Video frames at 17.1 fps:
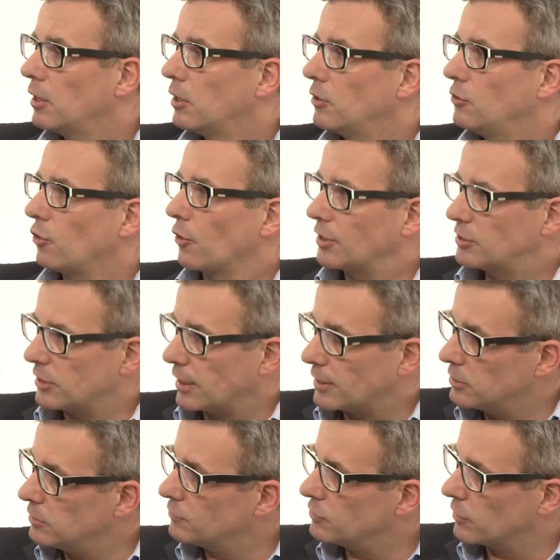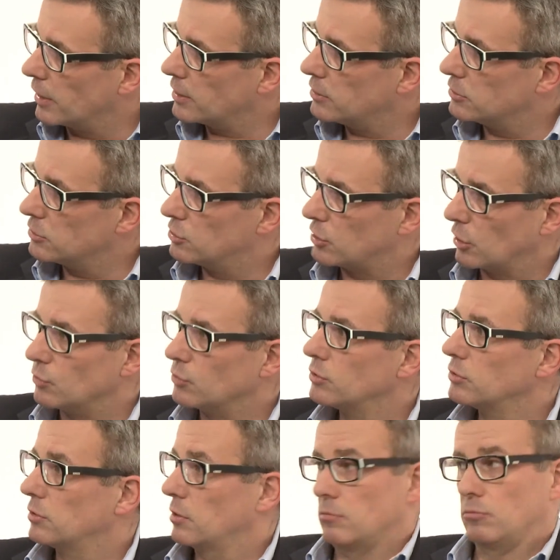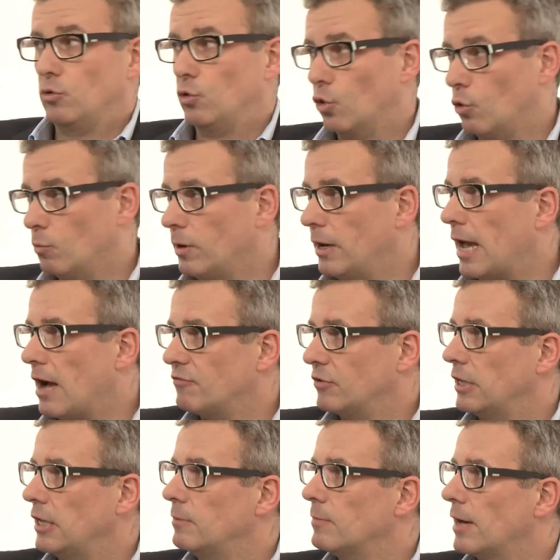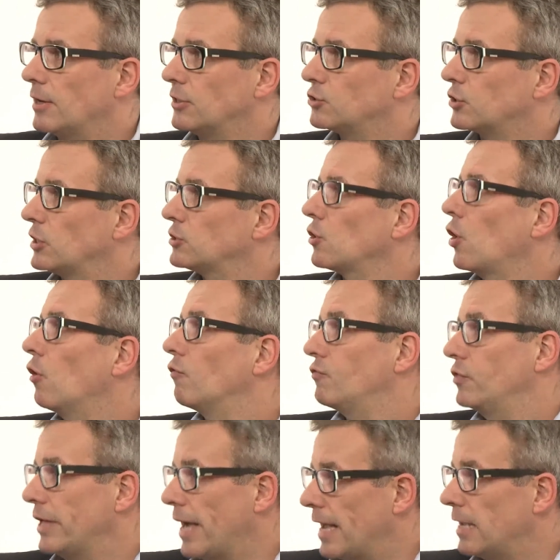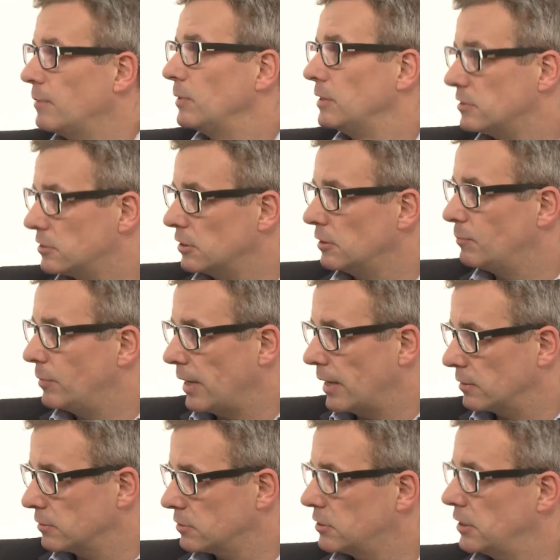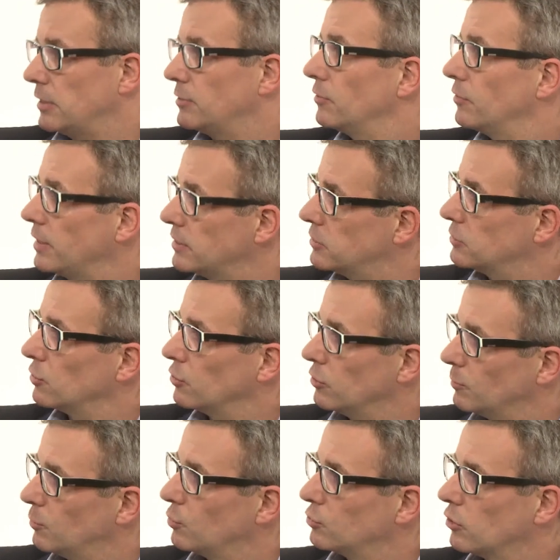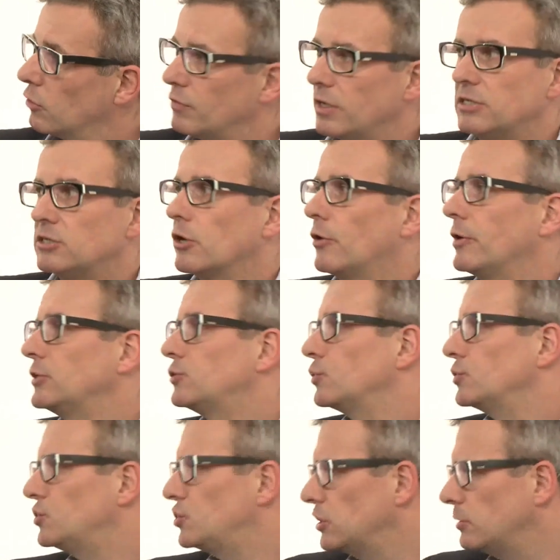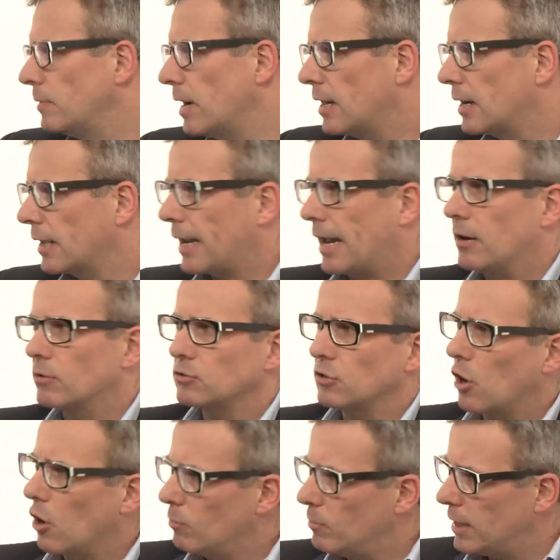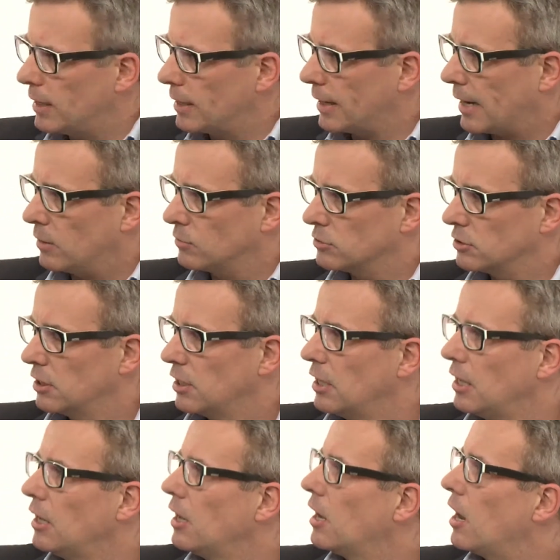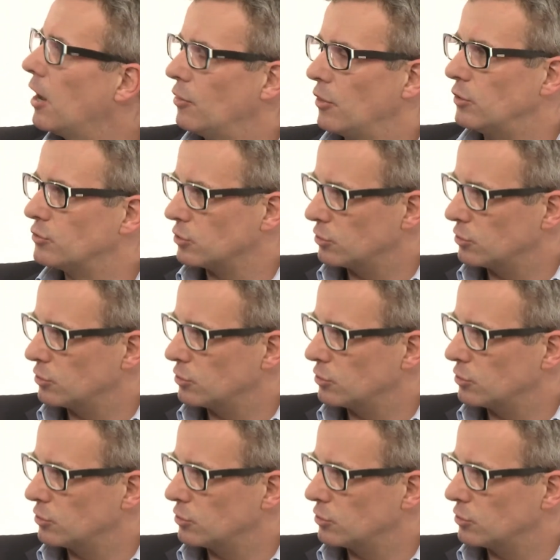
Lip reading: Non-executive directors don't normally have an email address of the ABC PLC that they sit on the board of. It's going to a Gmail account, a Hotmail account, and those are